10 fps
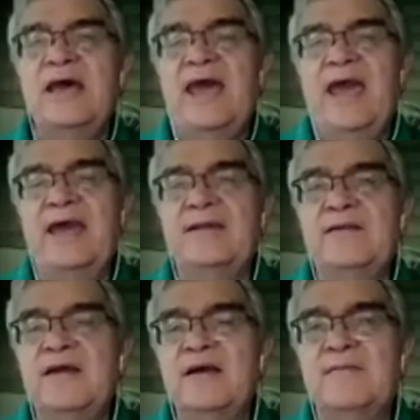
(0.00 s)
and
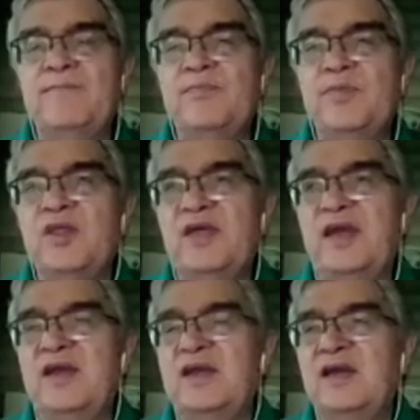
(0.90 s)

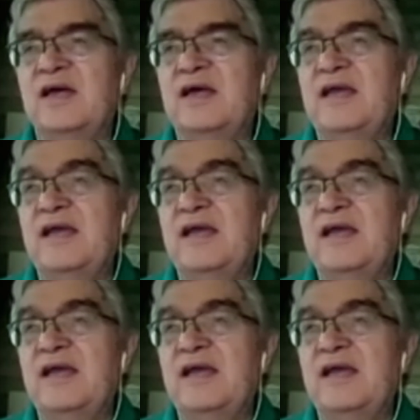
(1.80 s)
the